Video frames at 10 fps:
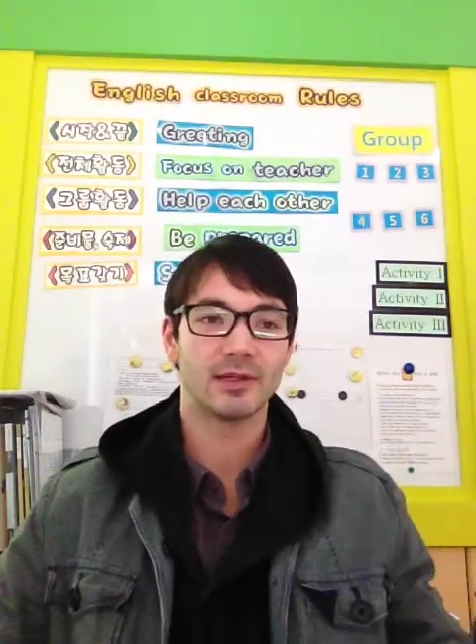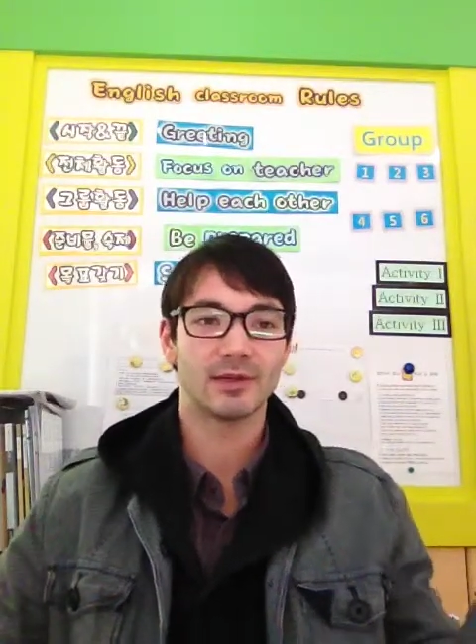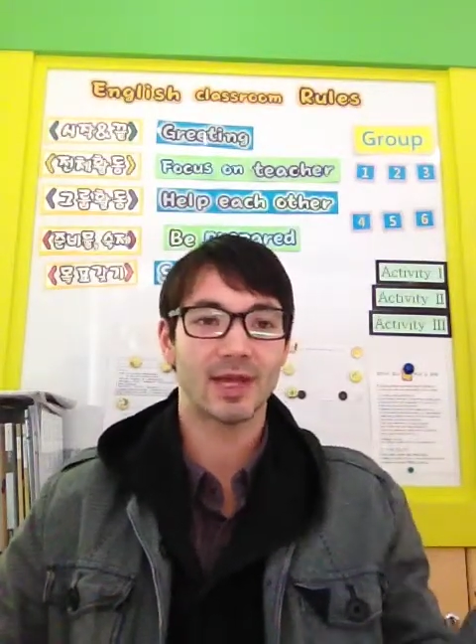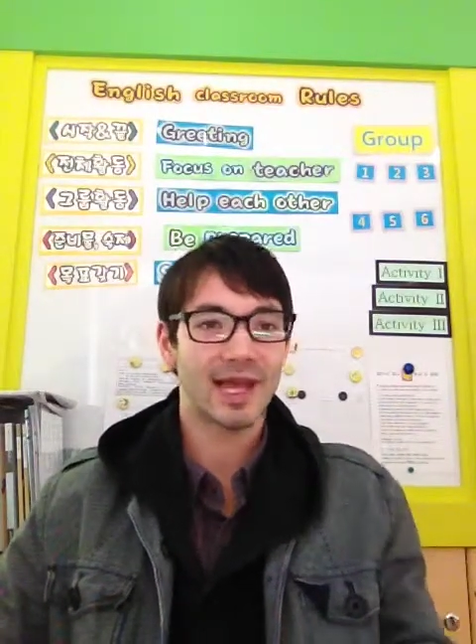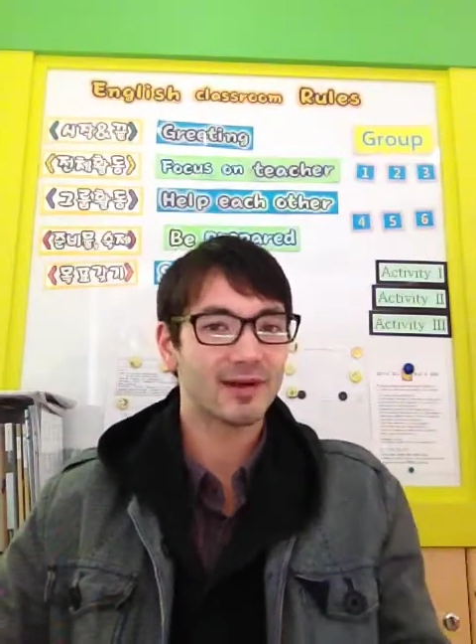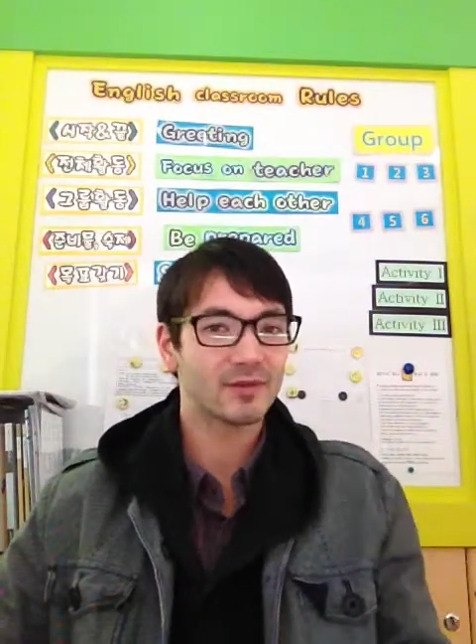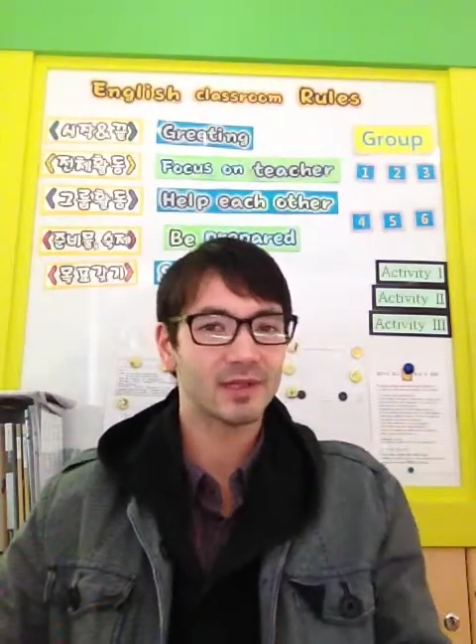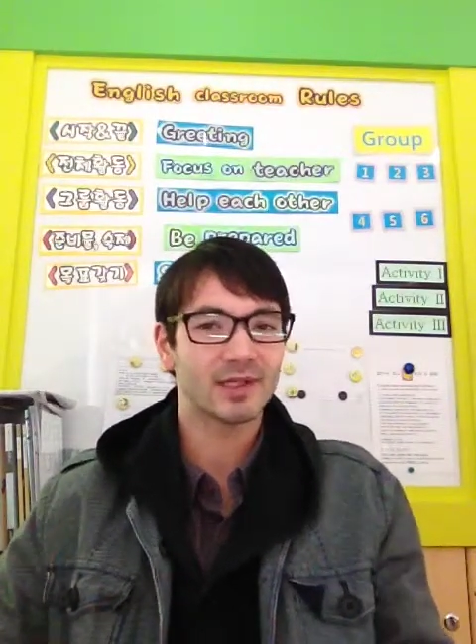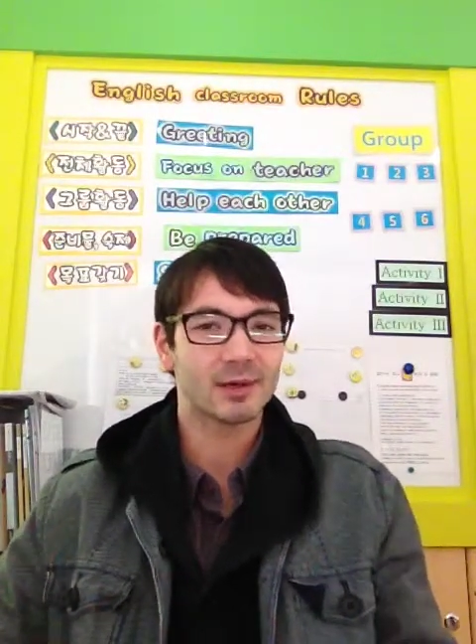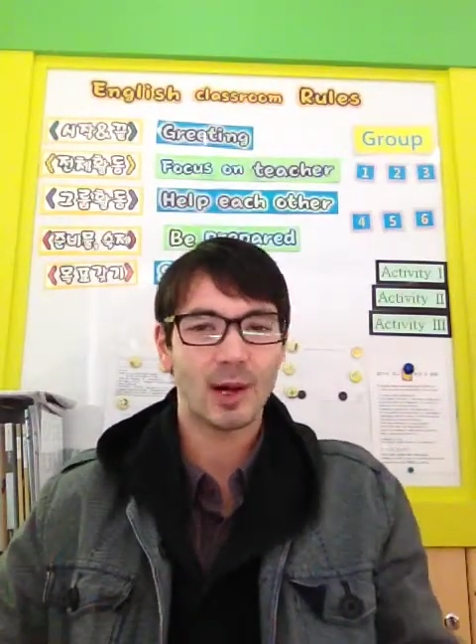you can't
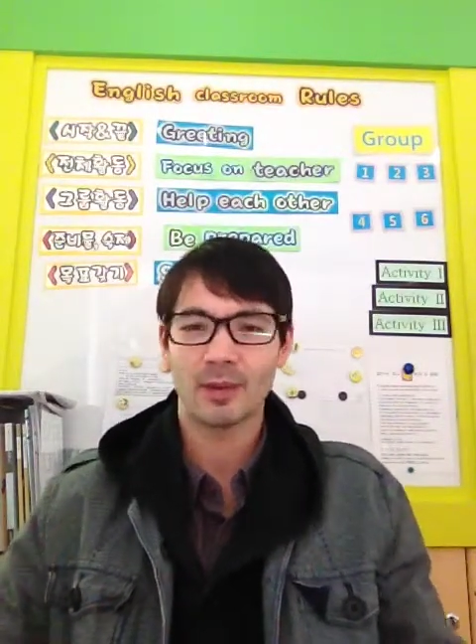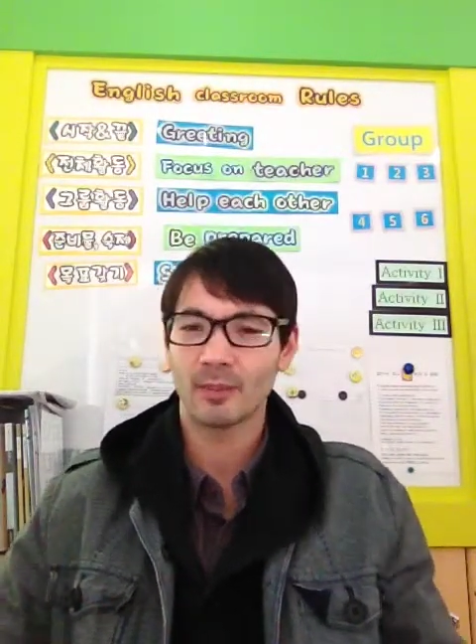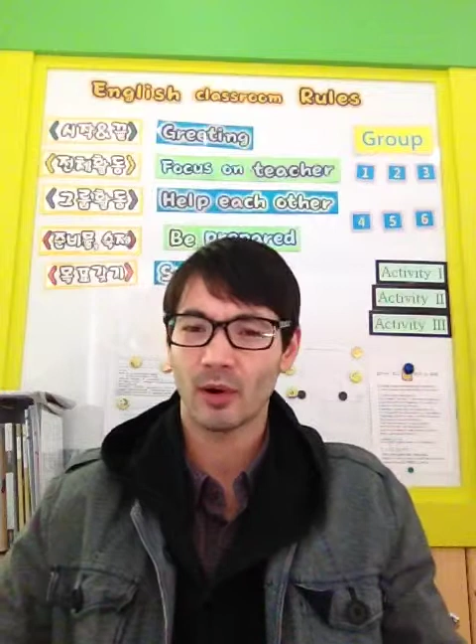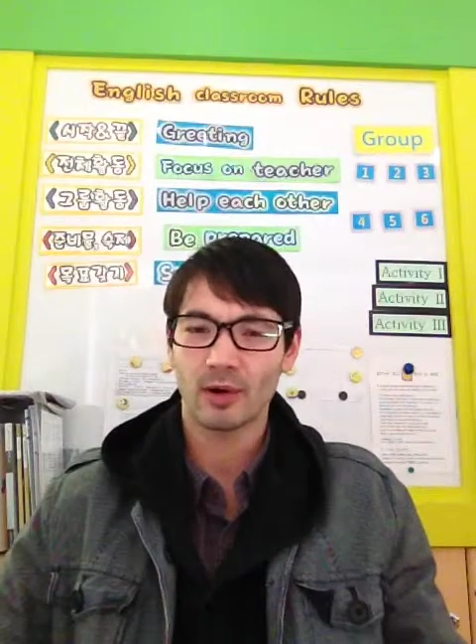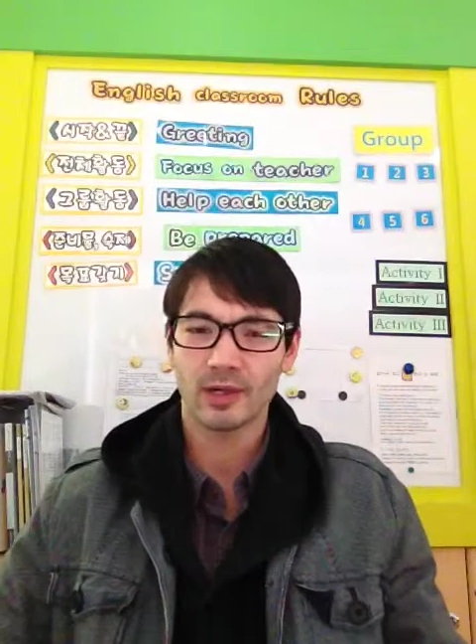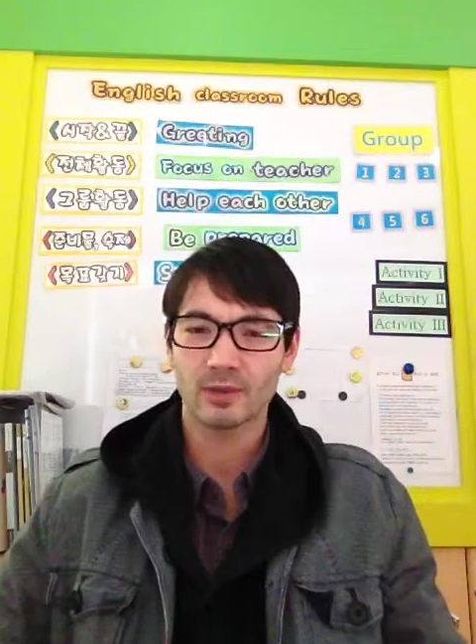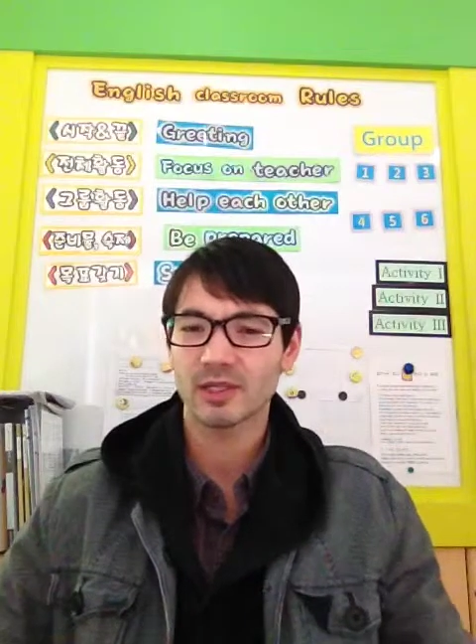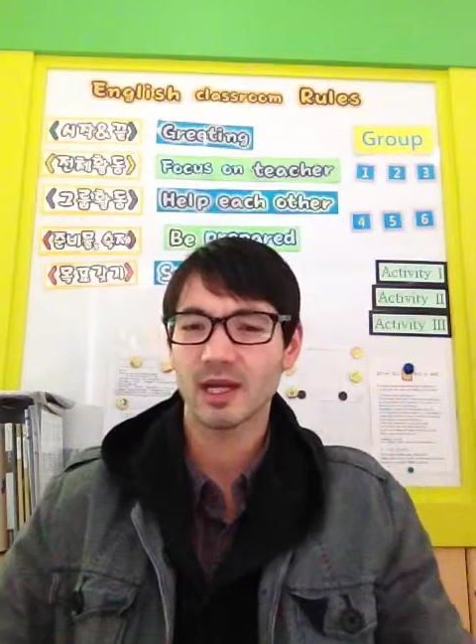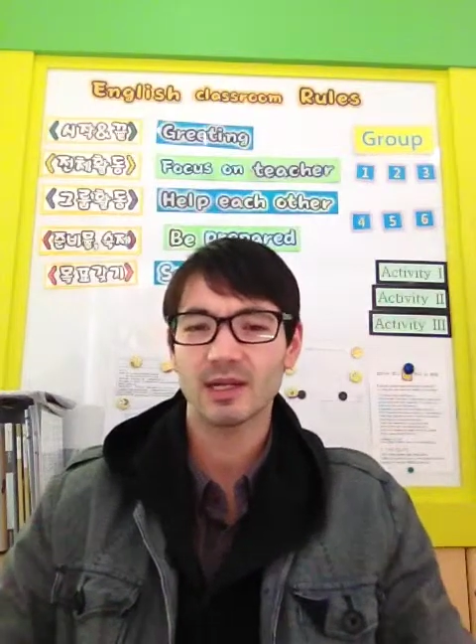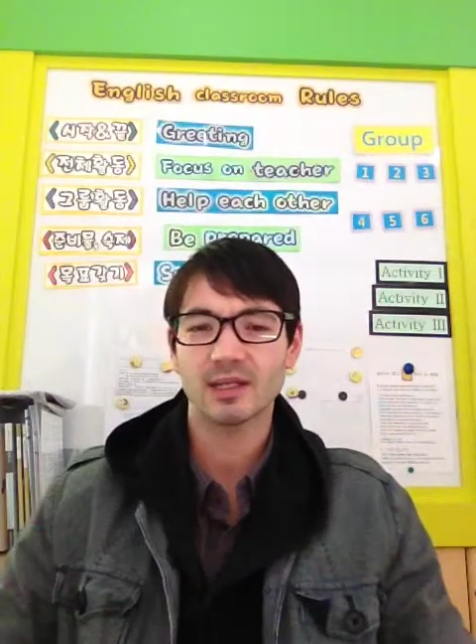really go out and party,
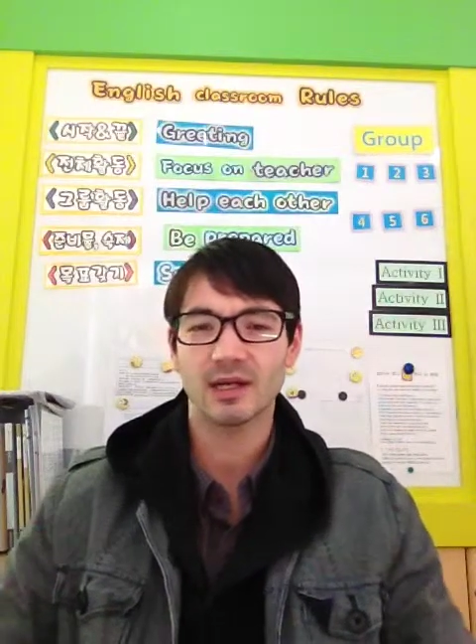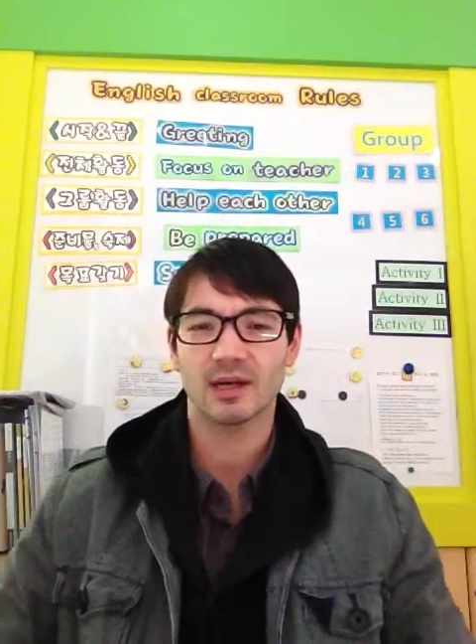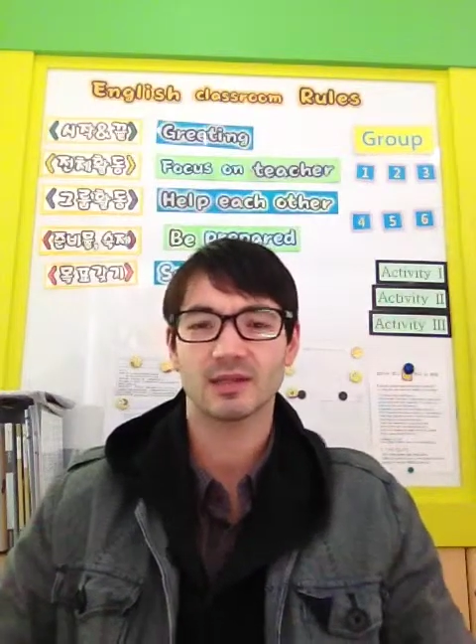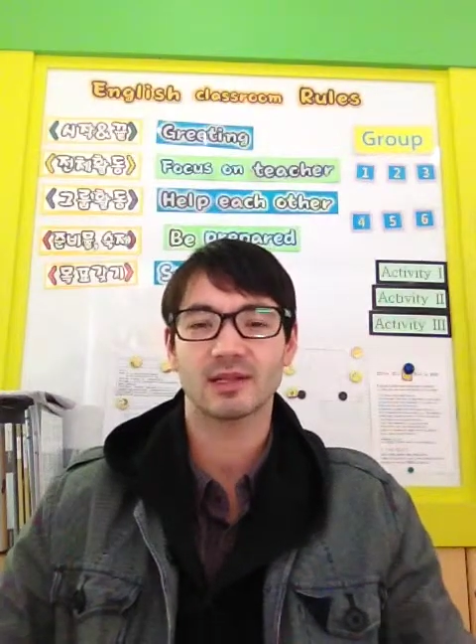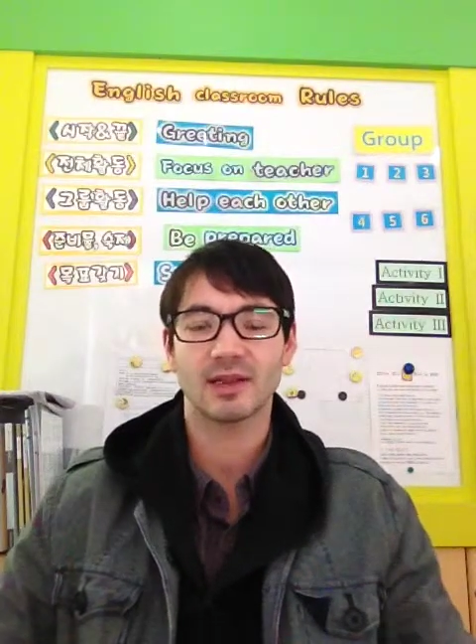which kind of sucks.